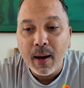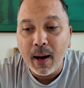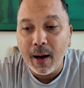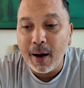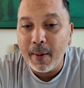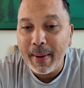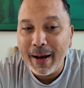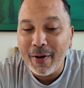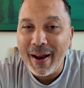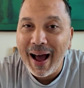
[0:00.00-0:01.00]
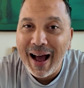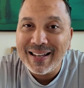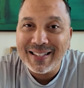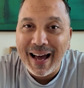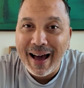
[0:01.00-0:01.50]
And on the
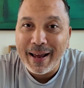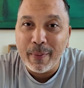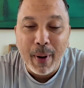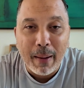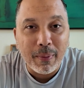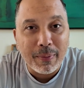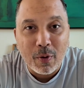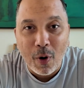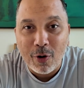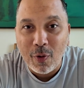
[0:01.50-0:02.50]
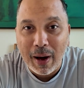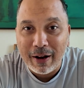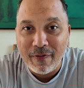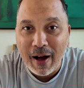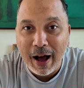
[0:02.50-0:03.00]
high side, it probably won't
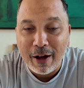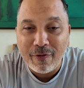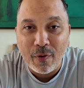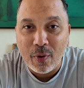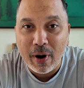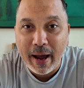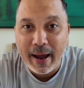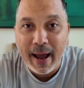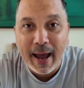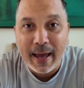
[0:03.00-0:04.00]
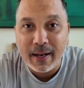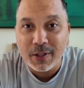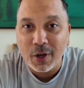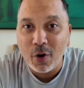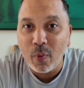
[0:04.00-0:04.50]
qualify for a hand
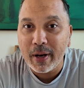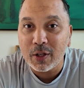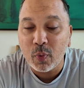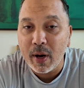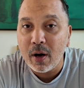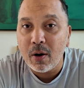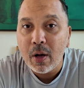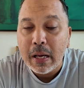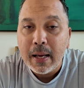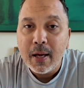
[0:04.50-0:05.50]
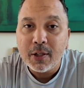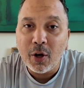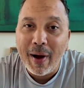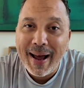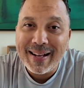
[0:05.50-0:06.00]
that's going to win as well.
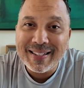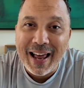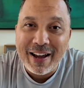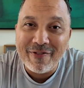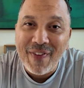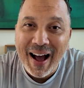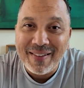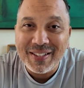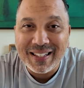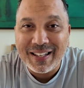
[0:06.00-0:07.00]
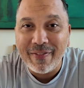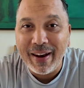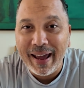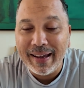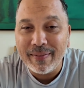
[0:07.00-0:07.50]
So hands like 5, 6,
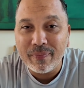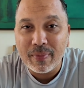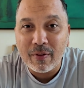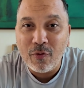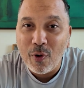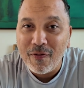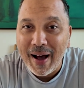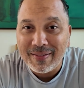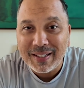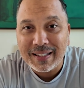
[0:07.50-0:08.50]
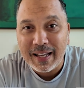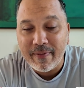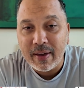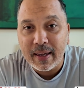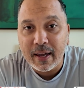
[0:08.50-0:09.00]
7, 8, 4, 5, 6,
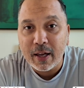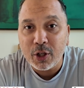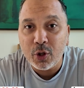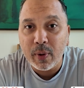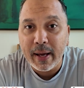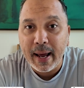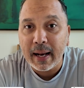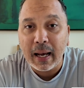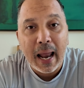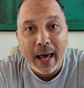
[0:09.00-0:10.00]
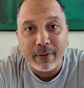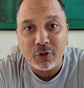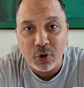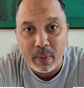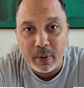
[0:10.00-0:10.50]
7 can get you in a lot of
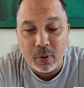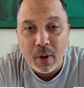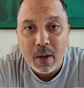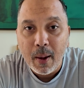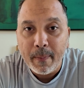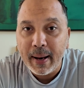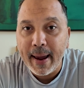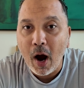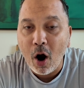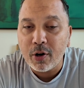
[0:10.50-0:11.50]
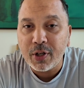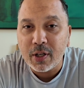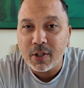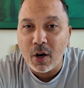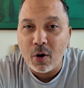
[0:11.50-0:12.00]
trouble playing
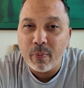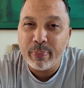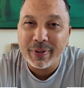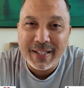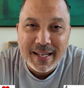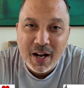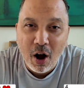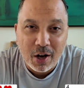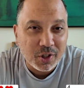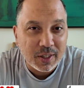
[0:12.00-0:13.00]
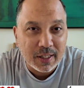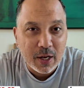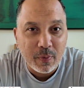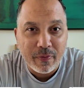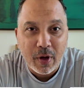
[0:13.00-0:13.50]
Archie. So proceed
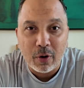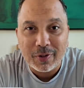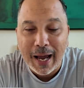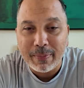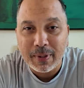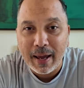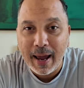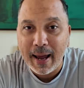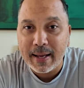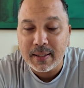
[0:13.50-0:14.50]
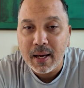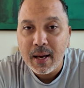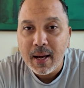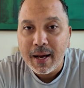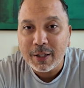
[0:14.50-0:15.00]
cautiously with those types of hands,
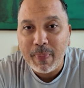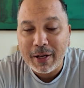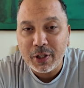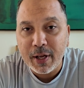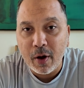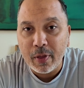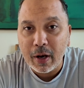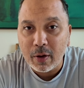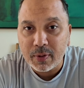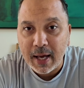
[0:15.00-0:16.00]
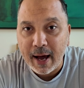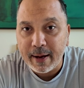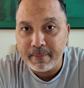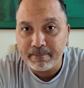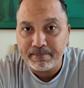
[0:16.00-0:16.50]
especially on the low
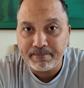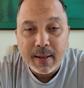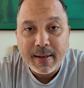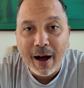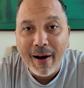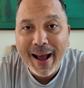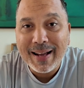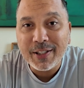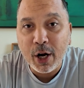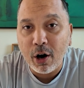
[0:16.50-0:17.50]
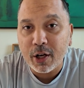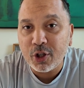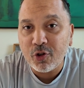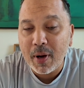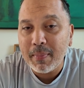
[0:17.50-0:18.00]
side. Now, hands that are
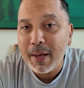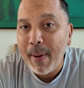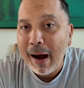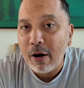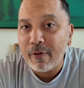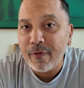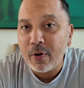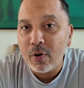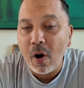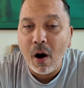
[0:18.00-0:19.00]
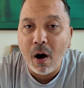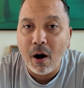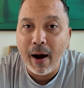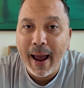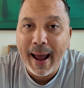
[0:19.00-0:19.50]
extremely powerful
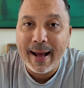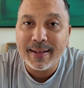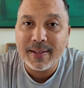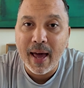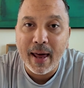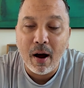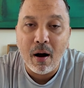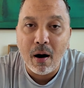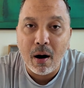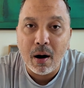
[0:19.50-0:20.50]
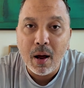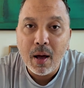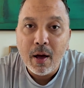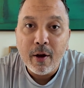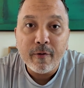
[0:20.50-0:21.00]
are hands that are
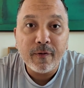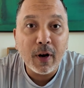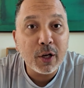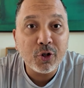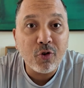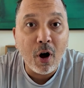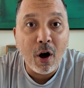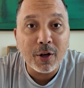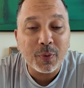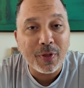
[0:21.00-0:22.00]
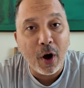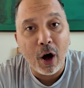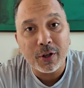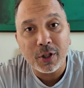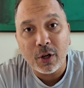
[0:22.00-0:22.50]
flush draws with
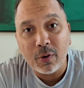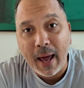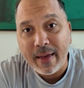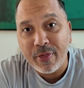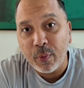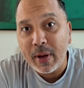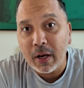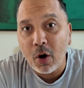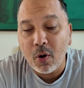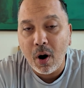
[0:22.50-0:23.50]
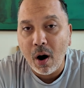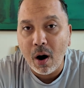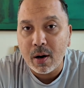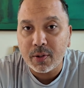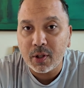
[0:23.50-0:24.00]
also like 3 low
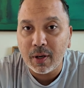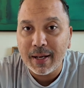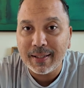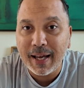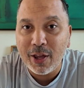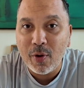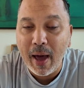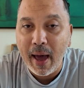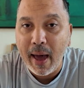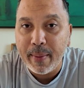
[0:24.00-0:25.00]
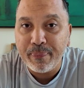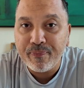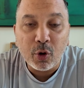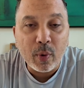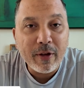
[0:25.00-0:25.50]
cards. So let's say you had
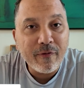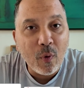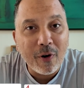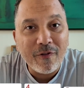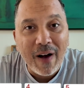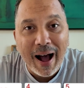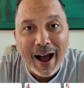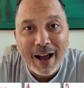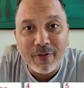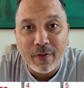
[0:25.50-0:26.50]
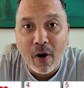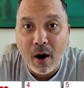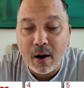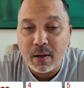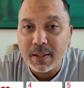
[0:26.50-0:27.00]
3, 4, 5 of
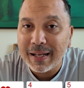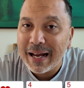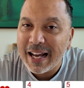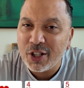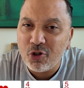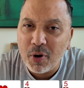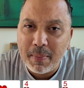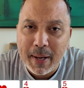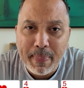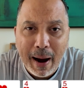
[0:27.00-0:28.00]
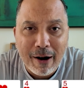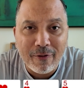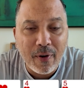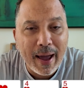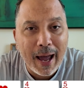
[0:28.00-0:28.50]
hearts, extremely
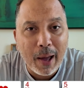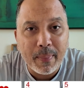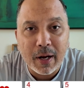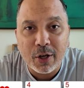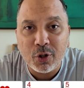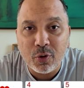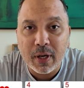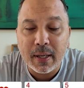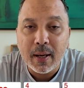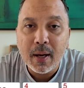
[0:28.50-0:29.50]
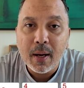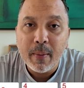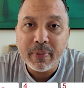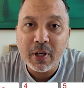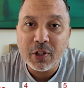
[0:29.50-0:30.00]
powerful hand because you can
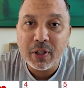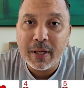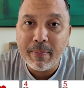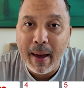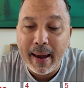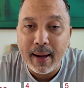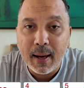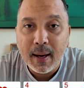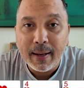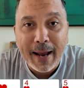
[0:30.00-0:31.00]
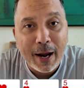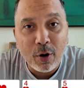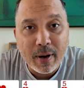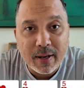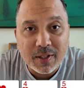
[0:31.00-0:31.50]
potentially make not
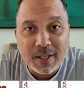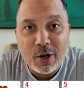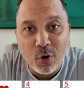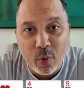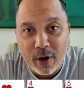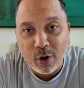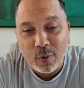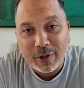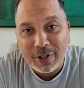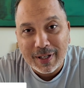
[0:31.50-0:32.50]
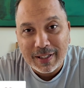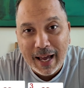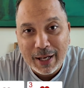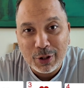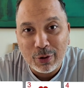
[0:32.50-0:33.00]
only the steal wheel, which is
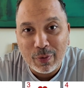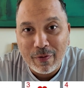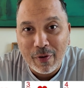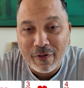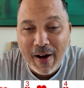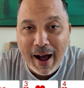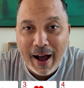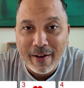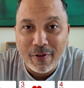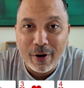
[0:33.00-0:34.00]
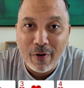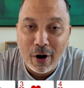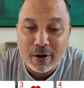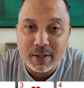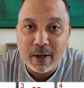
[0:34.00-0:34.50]
ace 2, 3, 4, 5 of
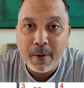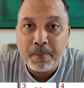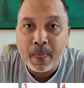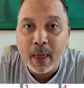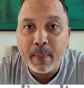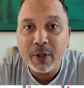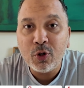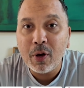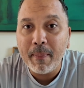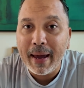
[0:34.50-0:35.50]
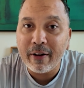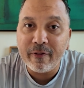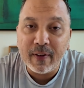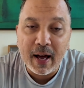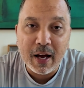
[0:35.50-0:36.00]
hearts, but you can make a
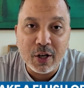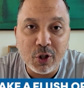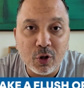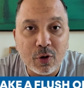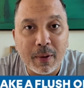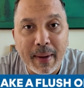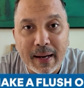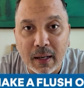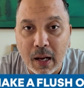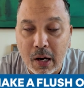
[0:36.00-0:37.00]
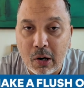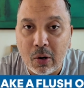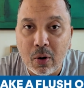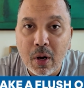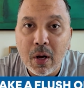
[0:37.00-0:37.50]
flush, you can make a
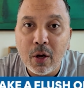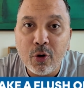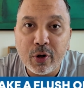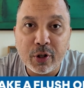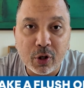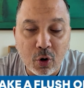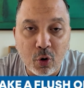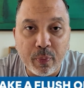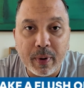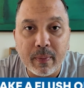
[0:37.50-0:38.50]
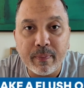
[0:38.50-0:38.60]
low, you can scoop